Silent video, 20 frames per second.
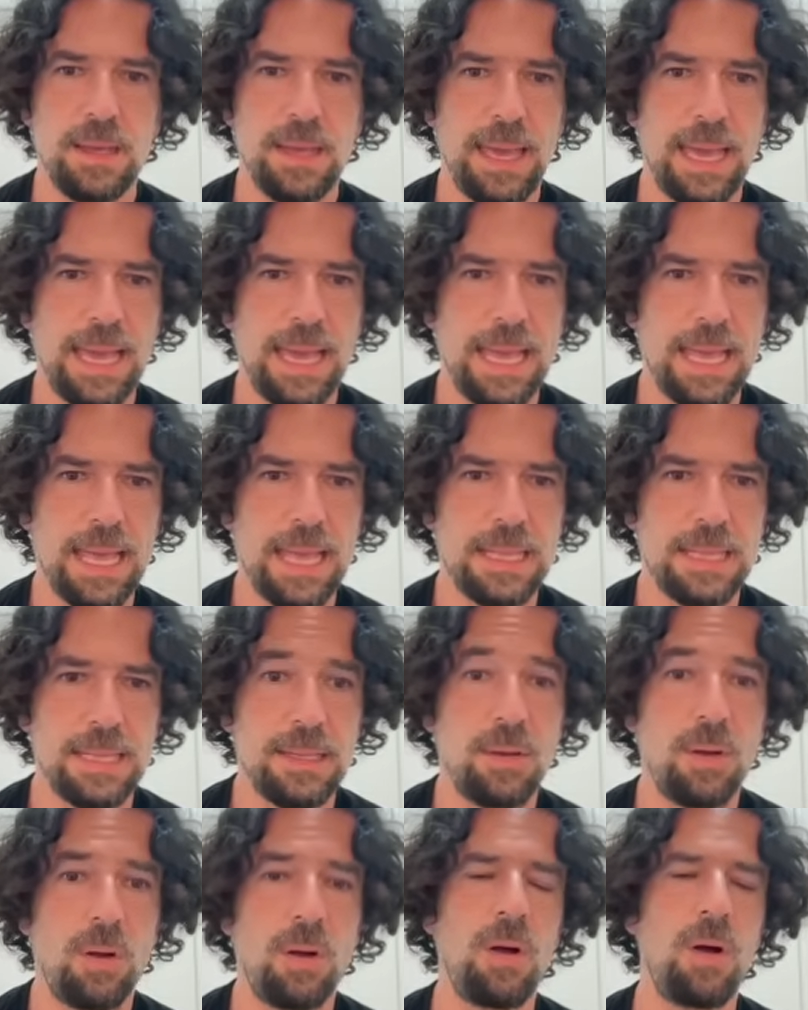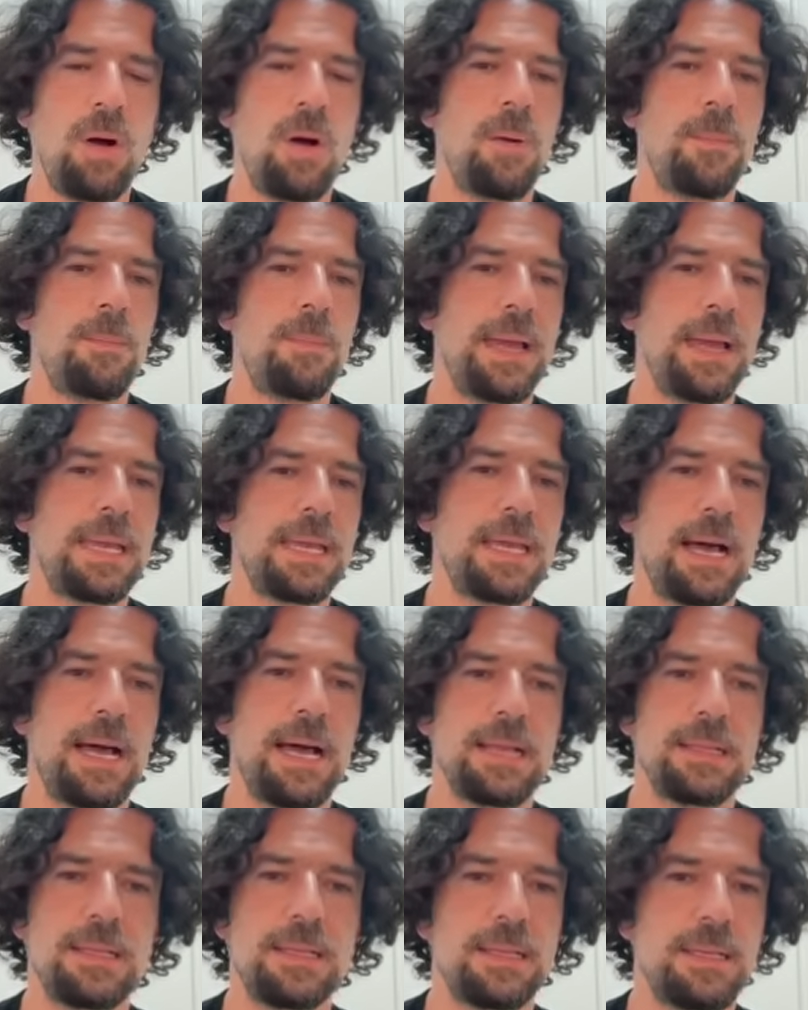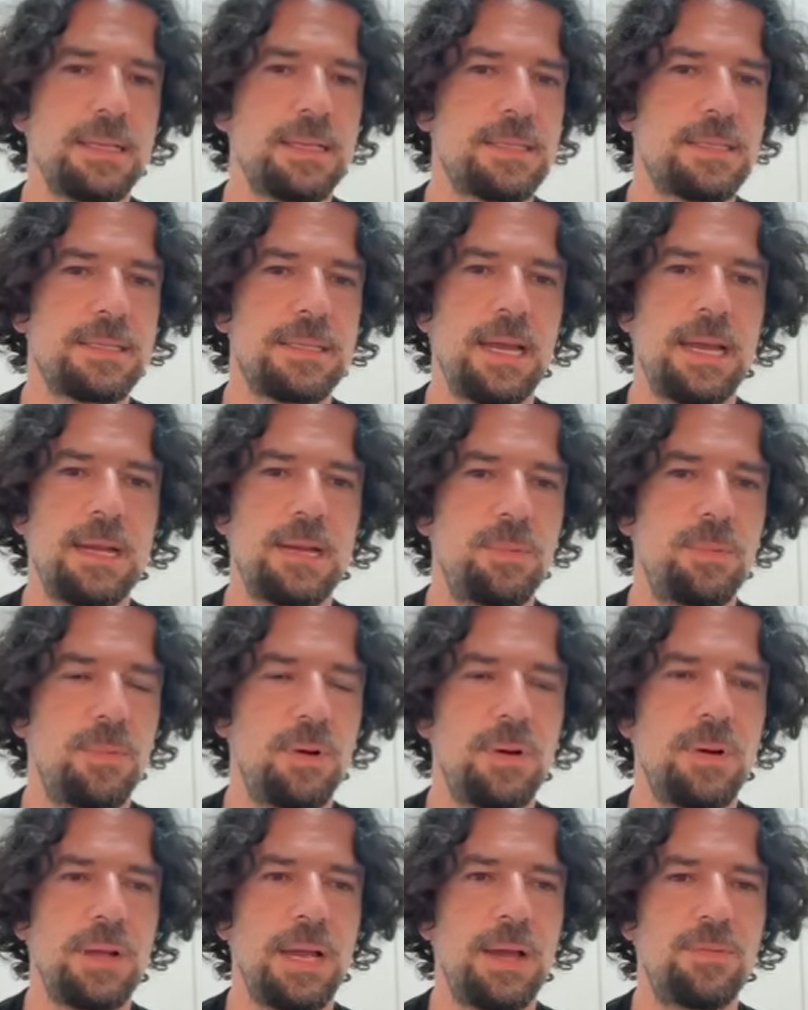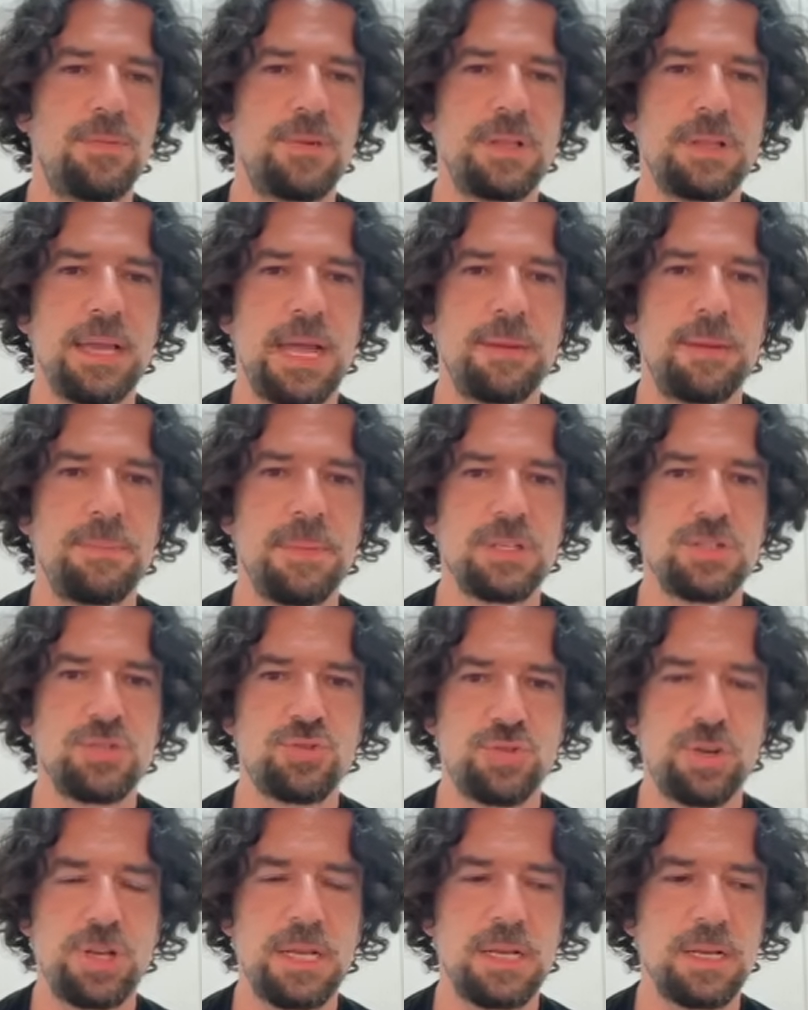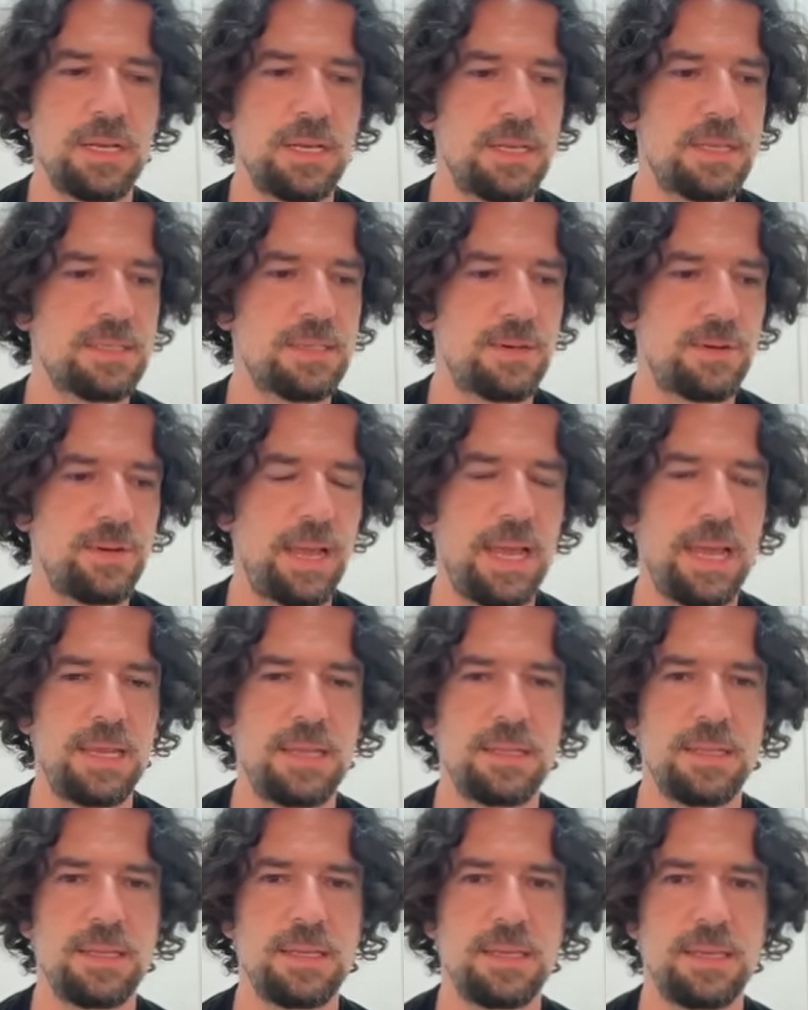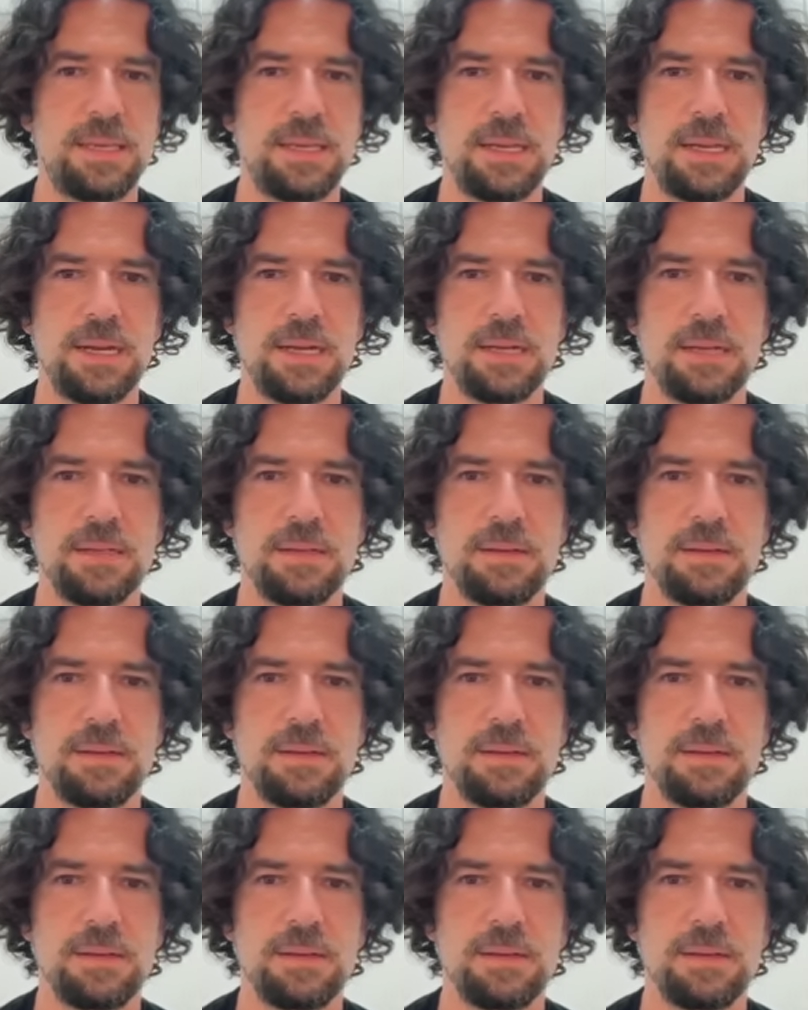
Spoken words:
And oh my god, that's terrible. Every time a string is created here.